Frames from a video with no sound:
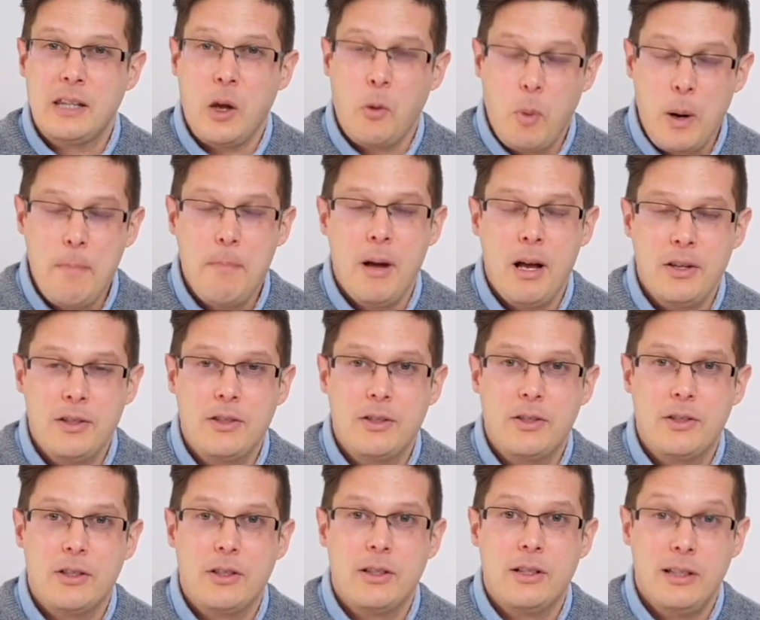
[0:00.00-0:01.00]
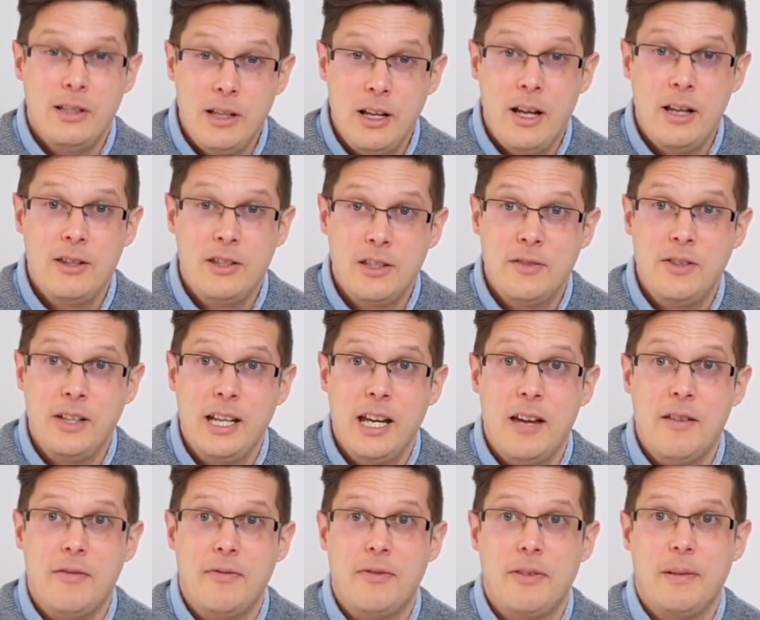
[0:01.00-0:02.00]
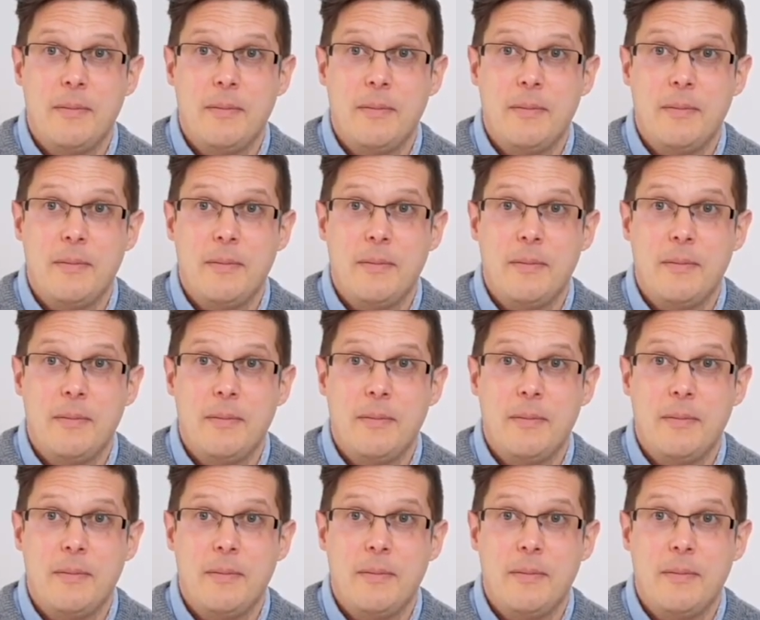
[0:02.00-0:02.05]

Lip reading: we must learn to forgive.